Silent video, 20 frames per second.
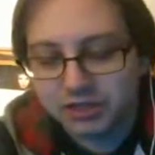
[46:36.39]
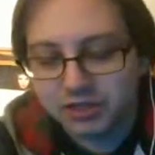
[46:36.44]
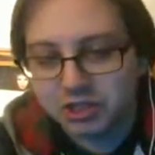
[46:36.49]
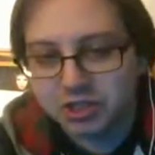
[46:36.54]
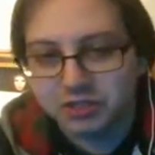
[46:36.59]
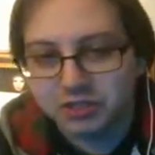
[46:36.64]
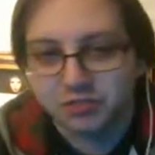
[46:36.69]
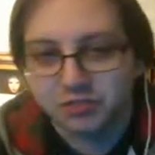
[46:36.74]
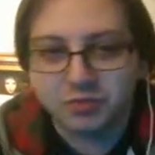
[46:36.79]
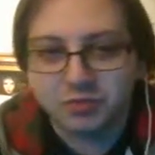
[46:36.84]
And
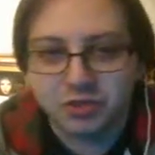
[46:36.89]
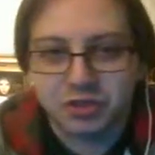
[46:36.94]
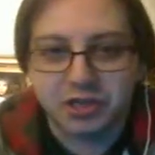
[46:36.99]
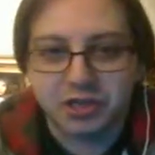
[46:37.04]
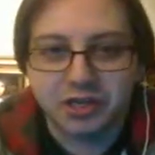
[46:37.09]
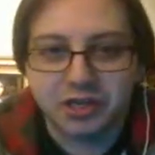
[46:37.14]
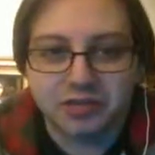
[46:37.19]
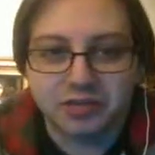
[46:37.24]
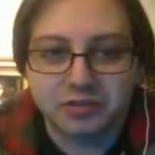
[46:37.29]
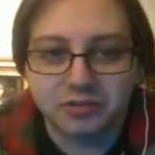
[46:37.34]
she's from
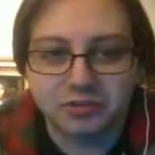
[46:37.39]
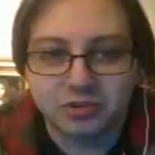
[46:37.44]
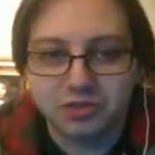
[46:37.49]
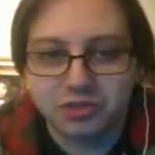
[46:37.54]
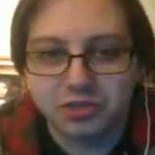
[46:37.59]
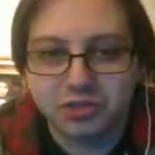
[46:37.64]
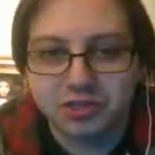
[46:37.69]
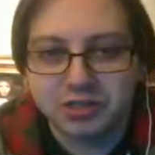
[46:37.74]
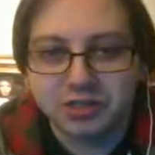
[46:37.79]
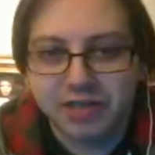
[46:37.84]
Chicago, so
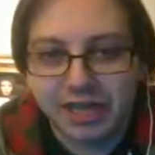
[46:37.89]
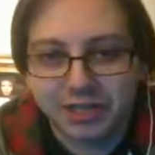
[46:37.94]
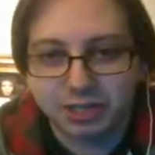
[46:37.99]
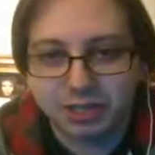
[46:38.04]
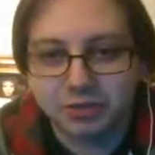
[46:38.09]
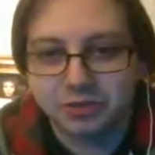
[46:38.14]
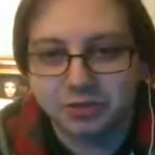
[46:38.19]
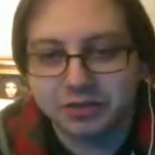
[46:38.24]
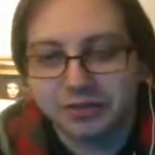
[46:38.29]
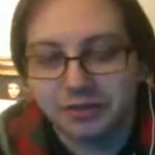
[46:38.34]
she
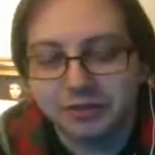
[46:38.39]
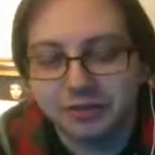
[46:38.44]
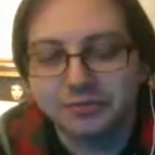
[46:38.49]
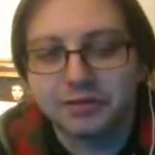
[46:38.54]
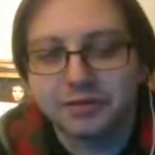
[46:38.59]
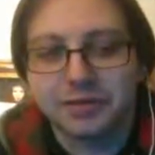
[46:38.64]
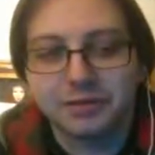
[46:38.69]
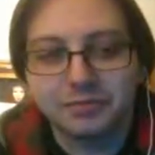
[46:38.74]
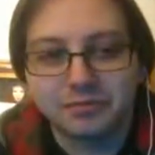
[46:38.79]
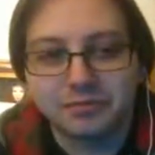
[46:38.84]
naturally loved
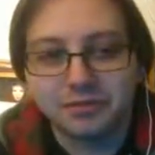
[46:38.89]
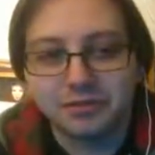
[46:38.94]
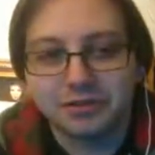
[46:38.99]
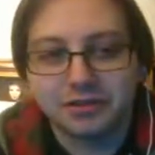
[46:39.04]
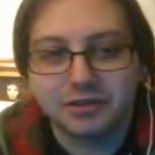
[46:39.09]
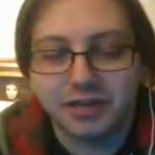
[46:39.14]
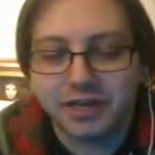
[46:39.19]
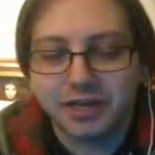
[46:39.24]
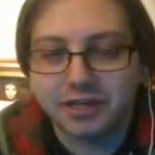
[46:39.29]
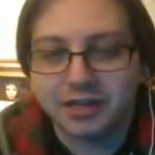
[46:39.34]
them.
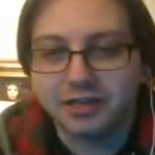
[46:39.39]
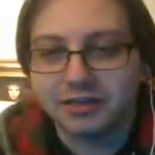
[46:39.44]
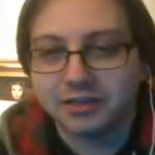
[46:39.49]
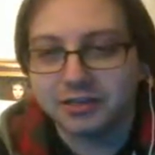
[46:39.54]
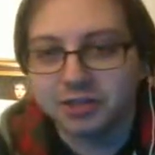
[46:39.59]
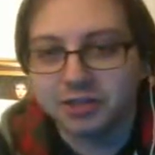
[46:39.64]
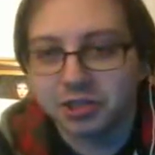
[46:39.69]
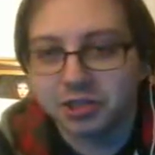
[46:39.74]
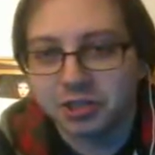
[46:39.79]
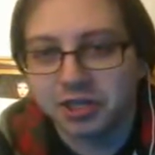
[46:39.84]

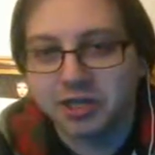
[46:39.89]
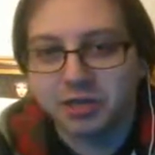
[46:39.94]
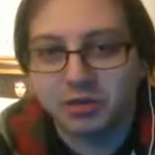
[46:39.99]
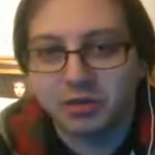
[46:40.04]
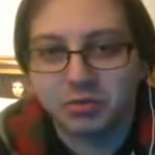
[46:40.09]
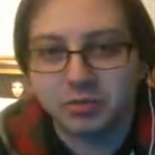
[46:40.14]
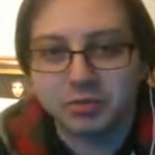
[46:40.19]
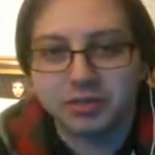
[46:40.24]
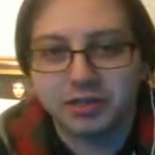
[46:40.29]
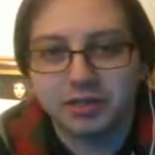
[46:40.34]
Anything Chicago
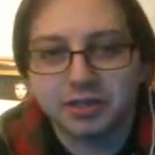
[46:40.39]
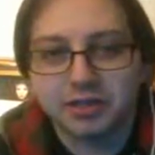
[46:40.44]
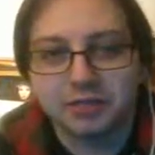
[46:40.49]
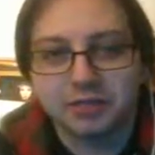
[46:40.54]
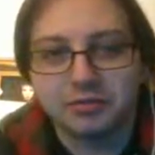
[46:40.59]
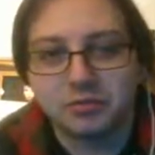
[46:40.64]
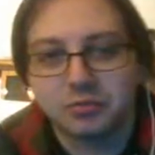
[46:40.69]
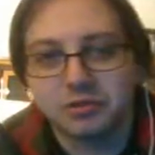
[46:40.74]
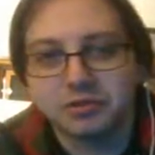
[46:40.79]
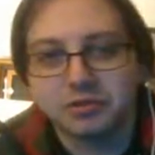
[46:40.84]

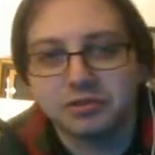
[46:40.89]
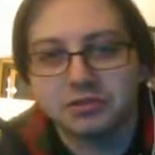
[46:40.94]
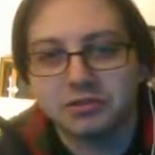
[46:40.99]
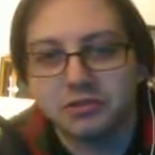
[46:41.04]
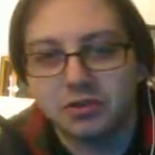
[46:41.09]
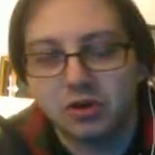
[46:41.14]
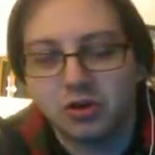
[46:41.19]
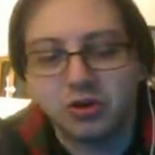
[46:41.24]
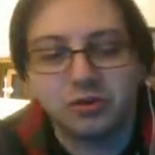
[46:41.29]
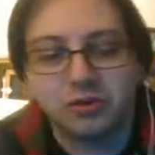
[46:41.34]
related
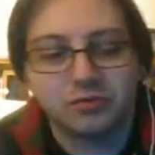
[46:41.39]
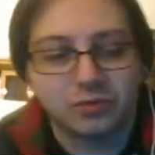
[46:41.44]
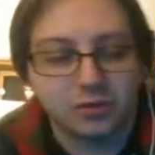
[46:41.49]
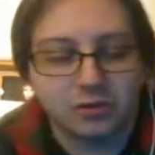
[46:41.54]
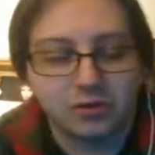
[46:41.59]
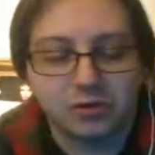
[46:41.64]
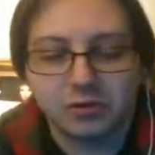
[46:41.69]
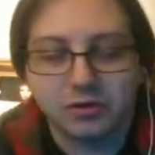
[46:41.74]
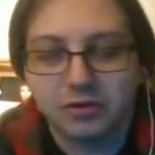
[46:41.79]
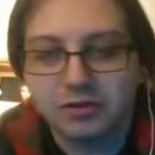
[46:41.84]
was all for
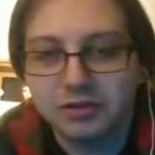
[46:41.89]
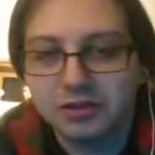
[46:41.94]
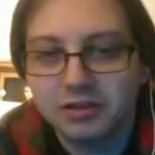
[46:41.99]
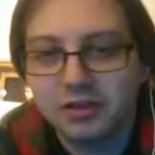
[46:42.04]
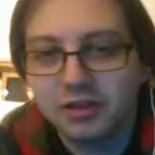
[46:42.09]
her.